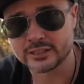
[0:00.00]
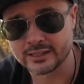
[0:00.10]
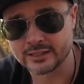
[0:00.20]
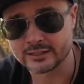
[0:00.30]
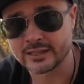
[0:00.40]
to,
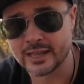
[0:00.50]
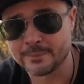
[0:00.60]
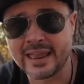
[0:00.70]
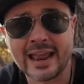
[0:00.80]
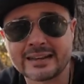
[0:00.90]
the, to
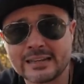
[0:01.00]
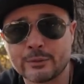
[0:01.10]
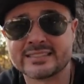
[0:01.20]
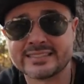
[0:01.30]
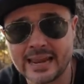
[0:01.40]
him, and it
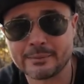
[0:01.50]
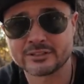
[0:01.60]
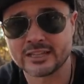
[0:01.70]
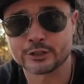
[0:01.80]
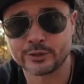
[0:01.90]
was
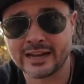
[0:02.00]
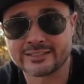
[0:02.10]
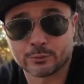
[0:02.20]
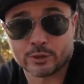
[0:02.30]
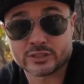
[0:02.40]
damaged in
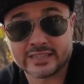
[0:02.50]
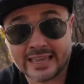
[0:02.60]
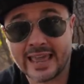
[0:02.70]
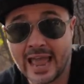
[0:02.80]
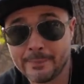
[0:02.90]
transit, which
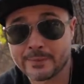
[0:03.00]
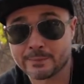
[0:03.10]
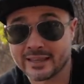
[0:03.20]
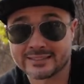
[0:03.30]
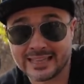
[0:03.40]
can happen
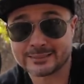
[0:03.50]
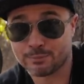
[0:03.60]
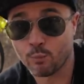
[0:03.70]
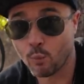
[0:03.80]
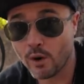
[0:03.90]
because that's
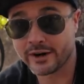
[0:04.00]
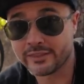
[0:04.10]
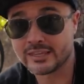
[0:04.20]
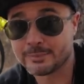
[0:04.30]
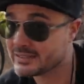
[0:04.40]
one
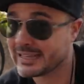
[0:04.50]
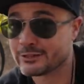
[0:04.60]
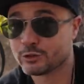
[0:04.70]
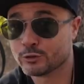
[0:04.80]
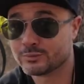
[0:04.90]
of the
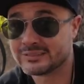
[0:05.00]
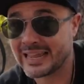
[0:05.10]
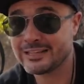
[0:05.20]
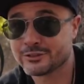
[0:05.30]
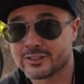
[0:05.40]
potential
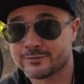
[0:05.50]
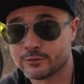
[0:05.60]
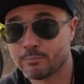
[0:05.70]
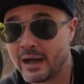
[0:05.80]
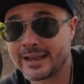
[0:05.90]
dangers
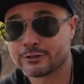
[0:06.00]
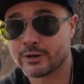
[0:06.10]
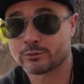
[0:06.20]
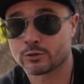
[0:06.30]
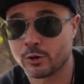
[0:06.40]
of buying
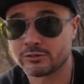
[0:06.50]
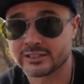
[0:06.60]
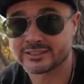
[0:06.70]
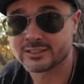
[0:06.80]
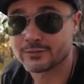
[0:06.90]
direct order only.
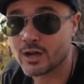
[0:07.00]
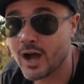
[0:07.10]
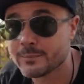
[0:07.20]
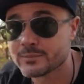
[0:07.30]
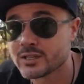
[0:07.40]
This stuff
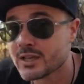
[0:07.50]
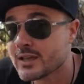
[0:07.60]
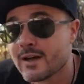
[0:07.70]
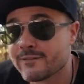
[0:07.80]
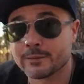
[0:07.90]
comes
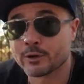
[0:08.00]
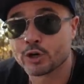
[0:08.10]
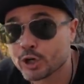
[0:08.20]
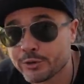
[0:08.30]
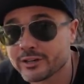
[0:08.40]
from a
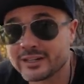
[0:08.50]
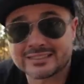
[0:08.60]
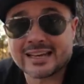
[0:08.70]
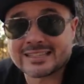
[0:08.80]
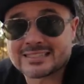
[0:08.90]
courier,
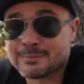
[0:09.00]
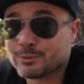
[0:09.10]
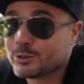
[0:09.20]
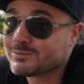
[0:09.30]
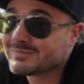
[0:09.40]
it's not
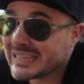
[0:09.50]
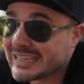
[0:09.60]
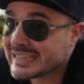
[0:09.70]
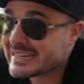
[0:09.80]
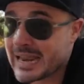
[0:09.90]
assembled, it
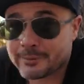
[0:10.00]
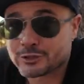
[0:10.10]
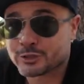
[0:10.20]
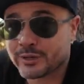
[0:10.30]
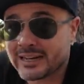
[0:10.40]
can get damaged
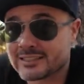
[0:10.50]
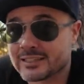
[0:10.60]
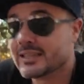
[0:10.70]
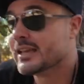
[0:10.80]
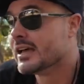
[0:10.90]
in
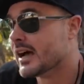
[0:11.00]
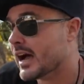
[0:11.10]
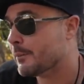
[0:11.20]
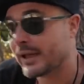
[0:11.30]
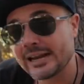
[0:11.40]
transit.
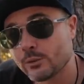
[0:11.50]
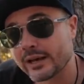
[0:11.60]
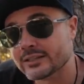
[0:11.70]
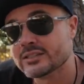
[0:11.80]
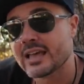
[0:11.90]
Um,
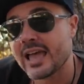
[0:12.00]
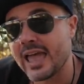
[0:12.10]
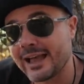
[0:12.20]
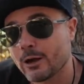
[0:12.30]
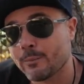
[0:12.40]
anyways,
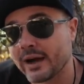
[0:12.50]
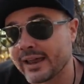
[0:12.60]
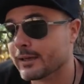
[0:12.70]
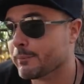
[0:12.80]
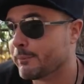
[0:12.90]

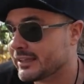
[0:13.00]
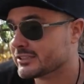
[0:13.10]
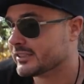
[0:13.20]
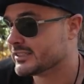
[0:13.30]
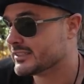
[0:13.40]
Ecobike
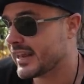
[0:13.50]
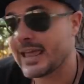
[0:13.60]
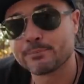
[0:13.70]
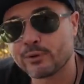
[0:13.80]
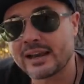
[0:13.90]
basically said,
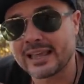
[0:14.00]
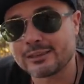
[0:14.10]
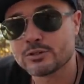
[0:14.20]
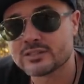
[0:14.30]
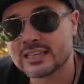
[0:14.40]
hey Brent, can
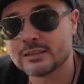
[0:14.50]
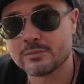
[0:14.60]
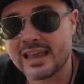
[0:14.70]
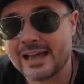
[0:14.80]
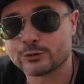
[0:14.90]
you send them
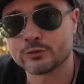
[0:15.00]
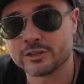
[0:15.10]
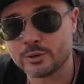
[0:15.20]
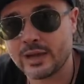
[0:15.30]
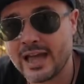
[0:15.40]
the Nashorn
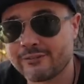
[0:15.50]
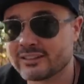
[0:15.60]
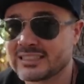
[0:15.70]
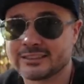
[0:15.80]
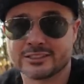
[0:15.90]
that you have?
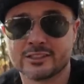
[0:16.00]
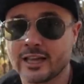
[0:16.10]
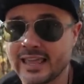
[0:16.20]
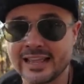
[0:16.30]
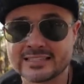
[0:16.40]
Let's get this
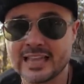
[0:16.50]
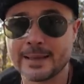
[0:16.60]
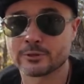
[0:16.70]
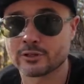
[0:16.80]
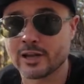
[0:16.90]
done
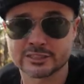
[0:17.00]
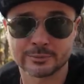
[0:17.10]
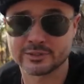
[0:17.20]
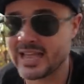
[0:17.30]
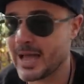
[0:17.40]
ASAP so the
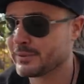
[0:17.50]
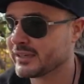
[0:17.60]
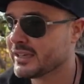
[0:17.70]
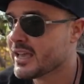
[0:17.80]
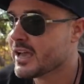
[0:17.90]
customer's
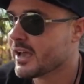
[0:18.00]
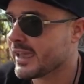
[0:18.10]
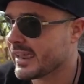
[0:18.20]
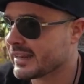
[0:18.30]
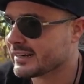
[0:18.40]
happy.
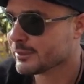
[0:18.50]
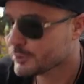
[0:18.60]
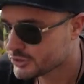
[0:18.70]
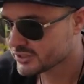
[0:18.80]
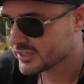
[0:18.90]
And it
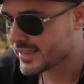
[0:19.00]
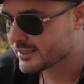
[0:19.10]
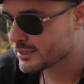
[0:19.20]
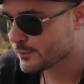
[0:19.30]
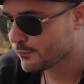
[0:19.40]
was just like
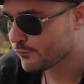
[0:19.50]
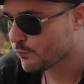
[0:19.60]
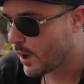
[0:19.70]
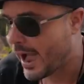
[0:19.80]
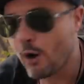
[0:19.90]
the,
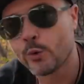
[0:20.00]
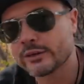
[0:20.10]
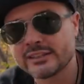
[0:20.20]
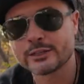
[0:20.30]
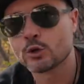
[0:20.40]
how
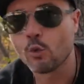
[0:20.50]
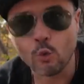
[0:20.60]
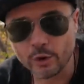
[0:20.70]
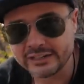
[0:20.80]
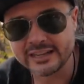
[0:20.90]
quickly they
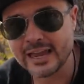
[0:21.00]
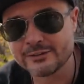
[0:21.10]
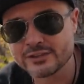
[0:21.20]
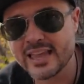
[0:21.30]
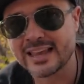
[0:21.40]
coordinated
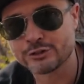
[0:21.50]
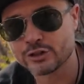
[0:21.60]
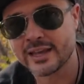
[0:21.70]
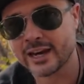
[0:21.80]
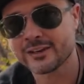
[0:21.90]
everything and
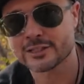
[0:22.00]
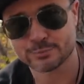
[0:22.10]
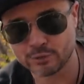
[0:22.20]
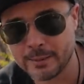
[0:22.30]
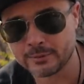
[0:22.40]
took care of
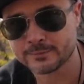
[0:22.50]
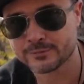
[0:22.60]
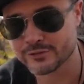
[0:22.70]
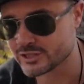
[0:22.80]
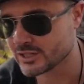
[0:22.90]
this problem
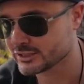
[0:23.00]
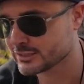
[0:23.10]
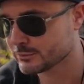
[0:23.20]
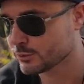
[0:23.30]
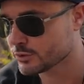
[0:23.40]
for this
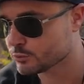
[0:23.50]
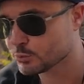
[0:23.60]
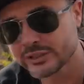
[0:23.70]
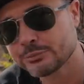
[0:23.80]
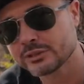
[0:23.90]
customer was
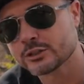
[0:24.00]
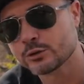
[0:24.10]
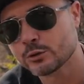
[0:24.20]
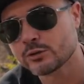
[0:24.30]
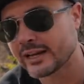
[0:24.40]
really, really
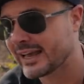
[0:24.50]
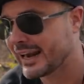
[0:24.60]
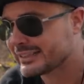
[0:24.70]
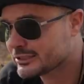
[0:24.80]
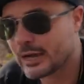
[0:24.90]
cool. And I, and
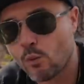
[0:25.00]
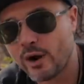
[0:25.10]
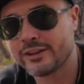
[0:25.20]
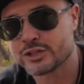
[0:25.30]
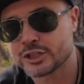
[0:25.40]
I just, I
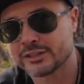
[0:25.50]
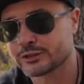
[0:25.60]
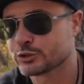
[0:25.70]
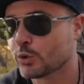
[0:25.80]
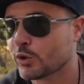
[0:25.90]
wanted to share
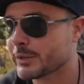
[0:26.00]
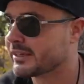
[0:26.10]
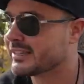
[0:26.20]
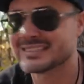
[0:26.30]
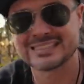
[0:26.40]
that story
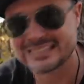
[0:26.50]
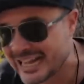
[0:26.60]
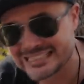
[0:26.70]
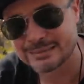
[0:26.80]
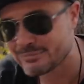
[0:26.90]
because it's
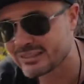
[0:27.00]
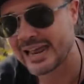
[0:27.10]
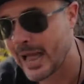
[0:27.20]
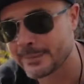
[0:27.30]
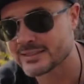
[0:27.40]
not something that
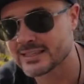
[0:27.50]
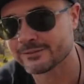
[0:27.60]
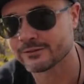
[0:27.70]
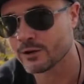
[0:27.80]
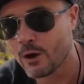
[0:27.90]
happens
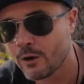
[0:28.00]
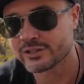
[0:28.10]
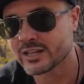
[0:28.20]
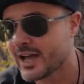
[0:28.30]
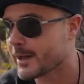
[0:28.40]
every, all the
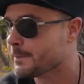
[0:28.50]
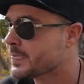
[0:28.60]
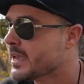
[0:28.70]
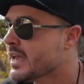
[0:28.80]
time.